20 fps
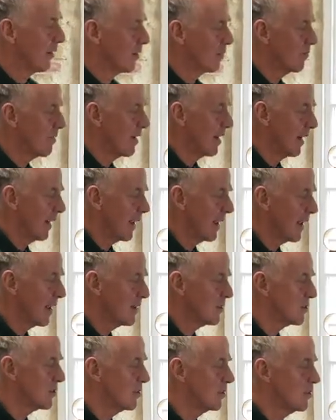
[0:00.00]
Really,
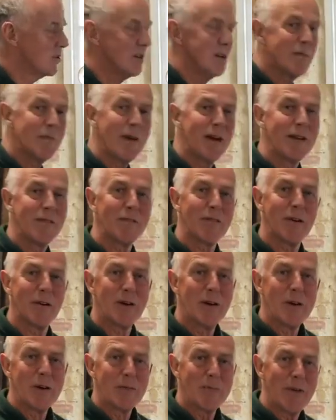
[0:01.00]
it's usually made for
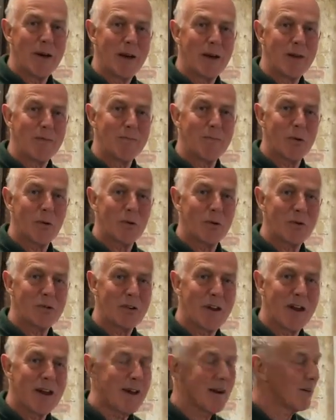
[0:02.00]
making models
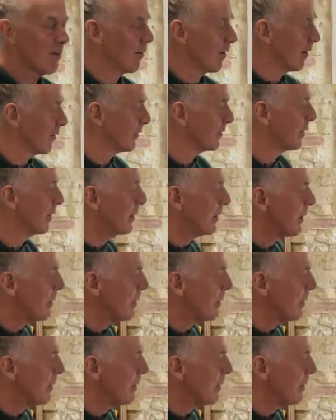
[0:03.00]
and aircraft,